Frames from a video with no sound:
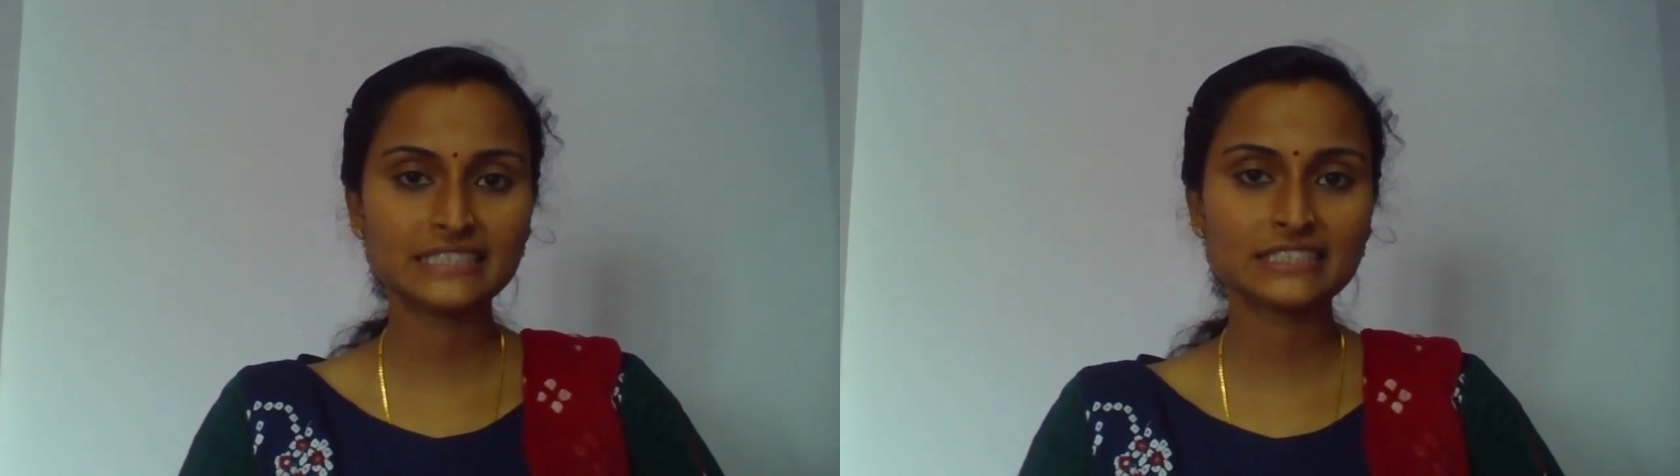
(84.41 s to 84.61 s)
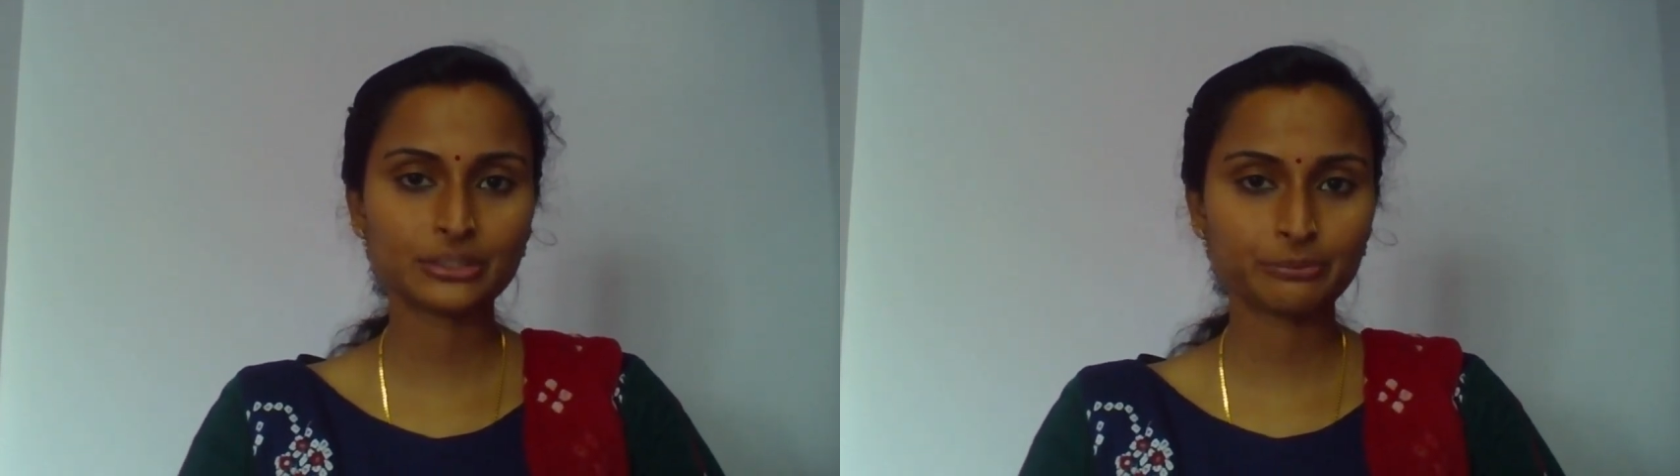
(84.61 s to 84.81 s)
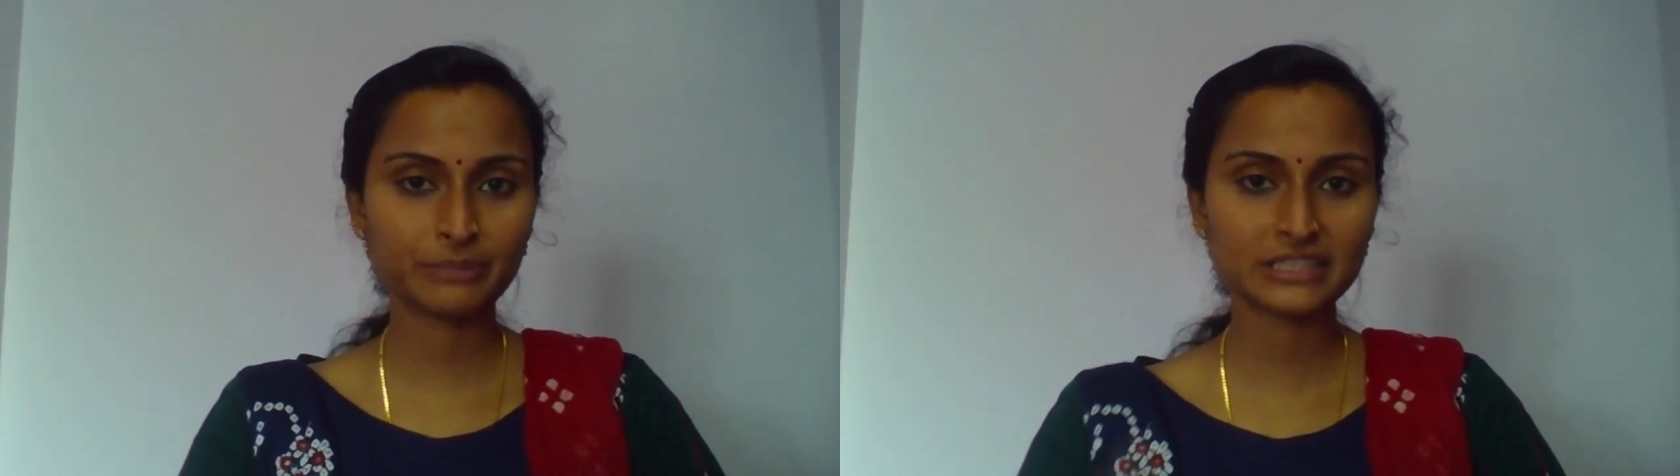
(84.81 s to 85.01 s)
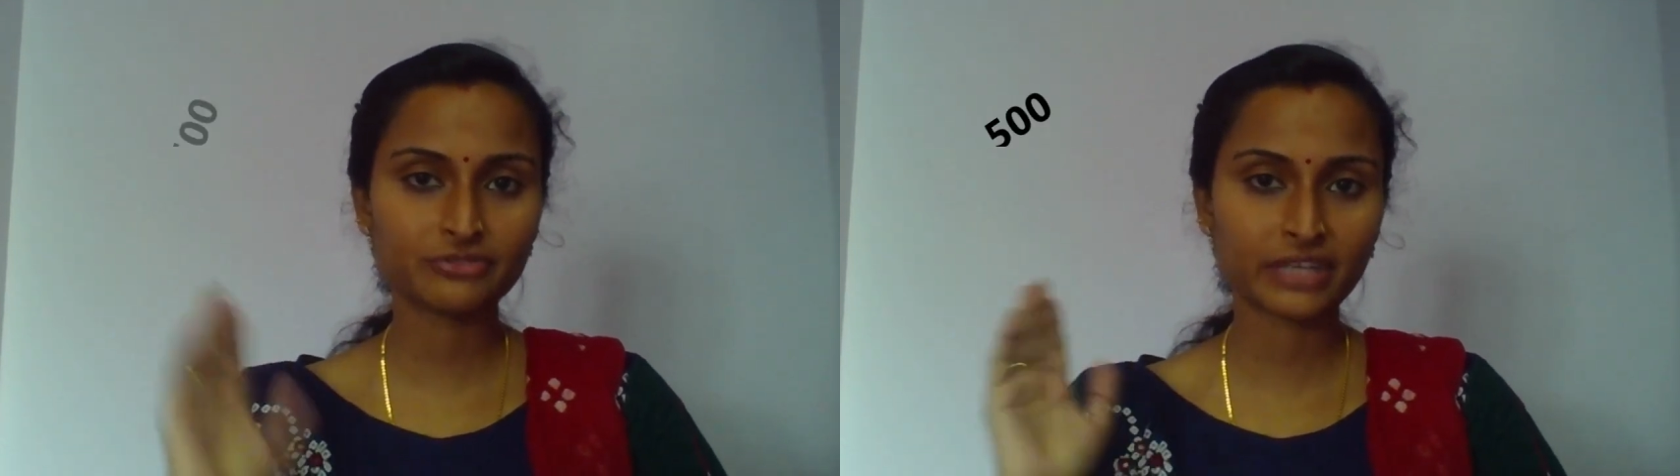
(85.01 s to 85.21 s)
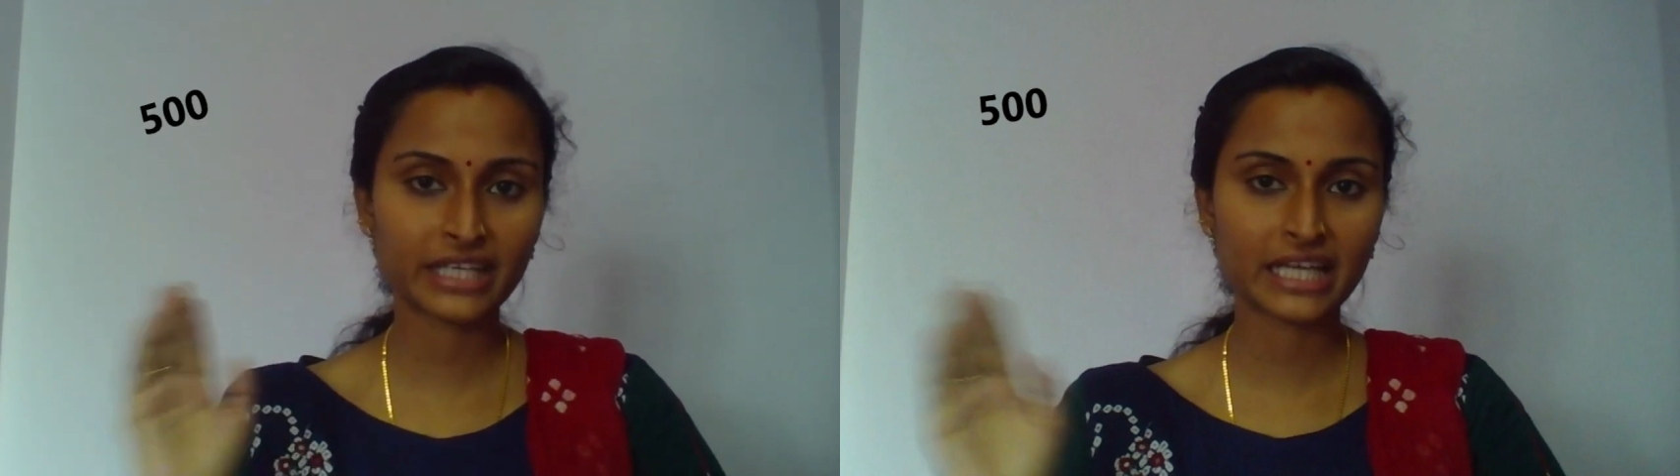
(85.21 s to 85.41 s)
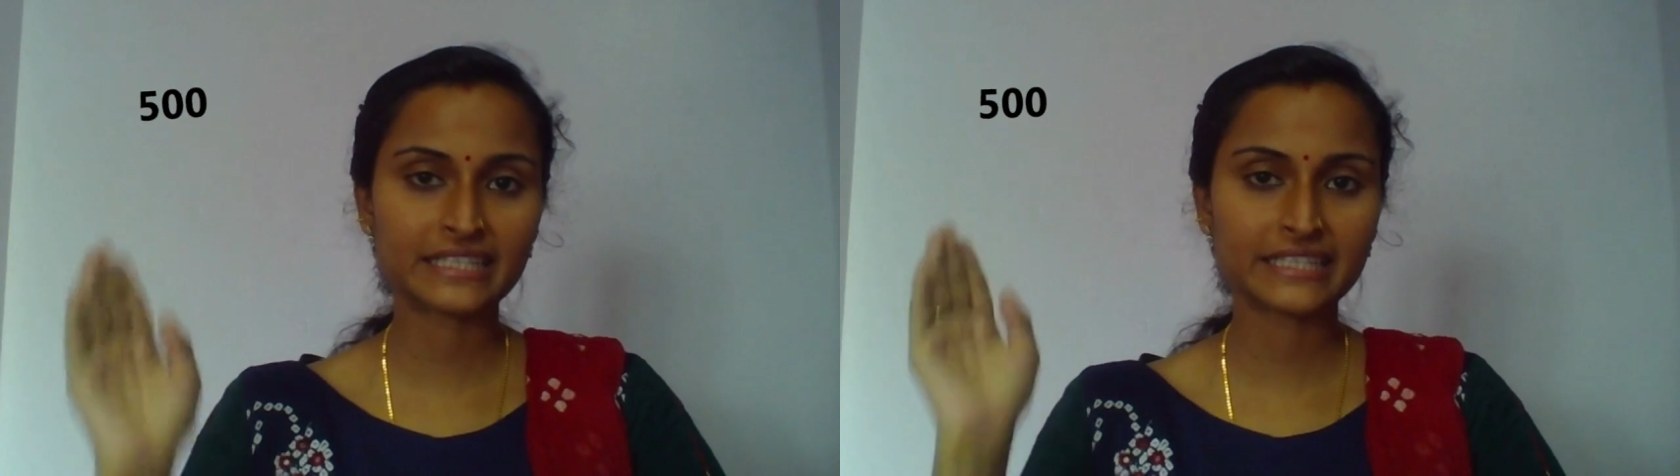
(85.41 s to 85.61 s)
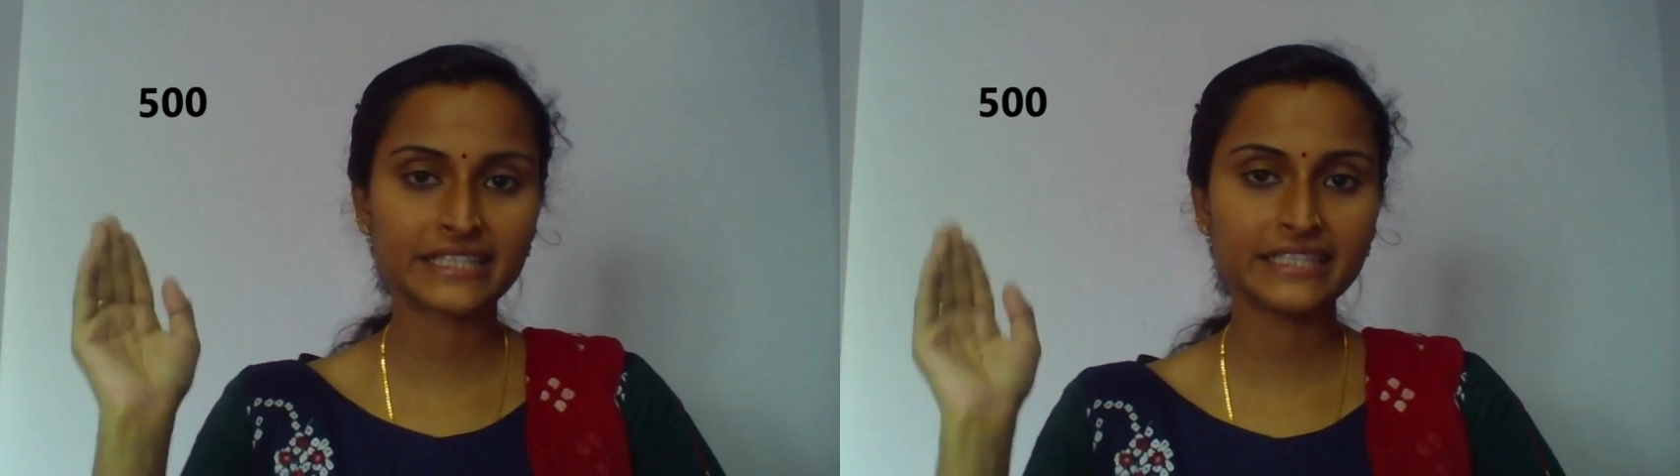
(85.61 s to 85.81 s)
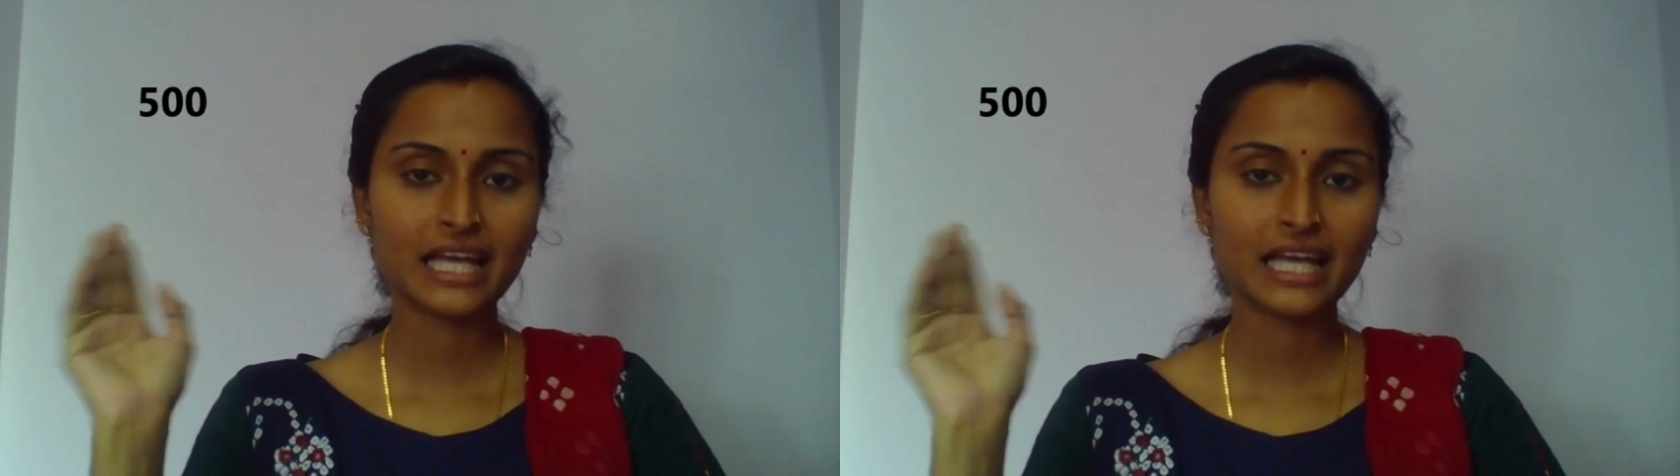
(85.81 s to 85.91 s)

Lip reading: rupees 500